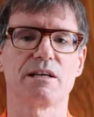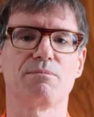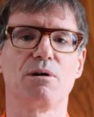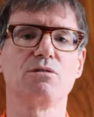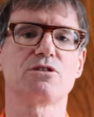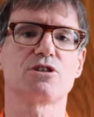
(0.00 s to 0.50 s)
They're
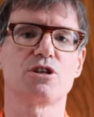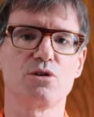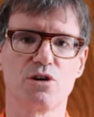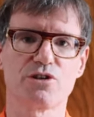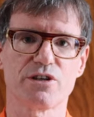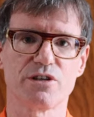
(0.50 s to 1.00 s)
both
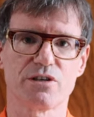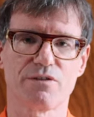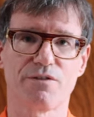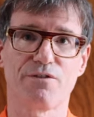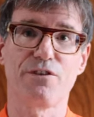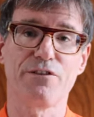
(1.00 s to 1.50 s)
$250
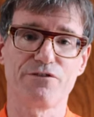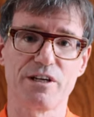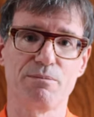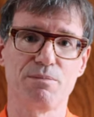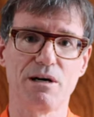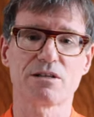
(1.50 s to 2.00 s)

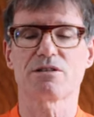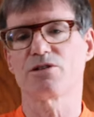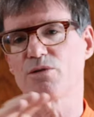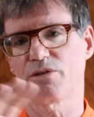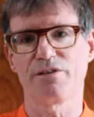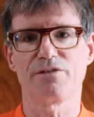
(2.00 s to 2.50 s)
or
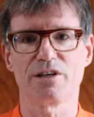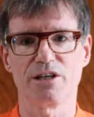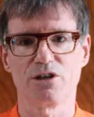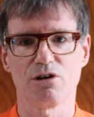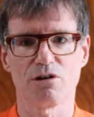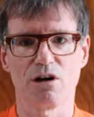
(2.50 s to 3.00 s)

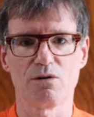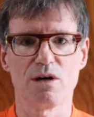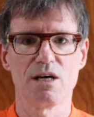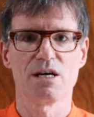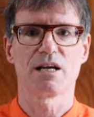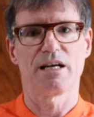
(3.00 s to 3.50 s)

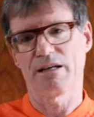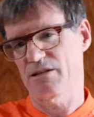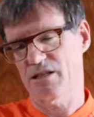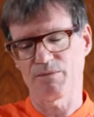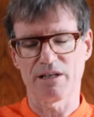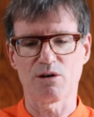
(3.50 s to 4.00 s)
€250,
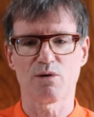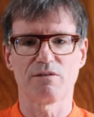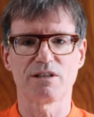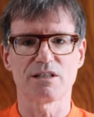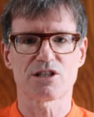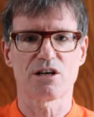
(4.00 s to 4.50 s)
something
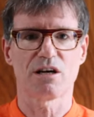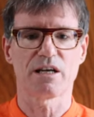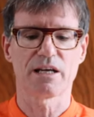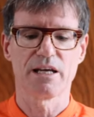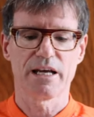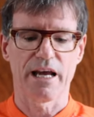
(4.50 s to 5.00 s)
equivalent in
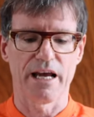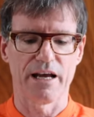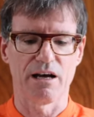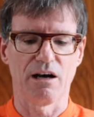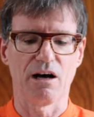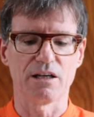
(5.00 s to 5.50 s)
sterling,
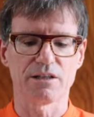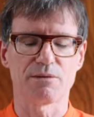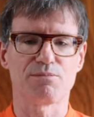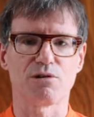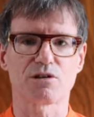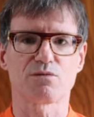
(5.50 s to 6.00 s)
on
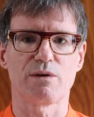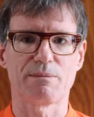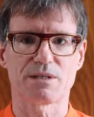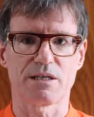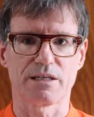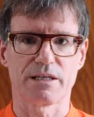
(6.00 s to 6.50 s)
the Brooks
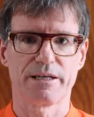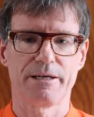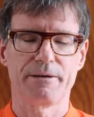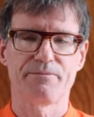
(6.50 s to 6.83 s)
website.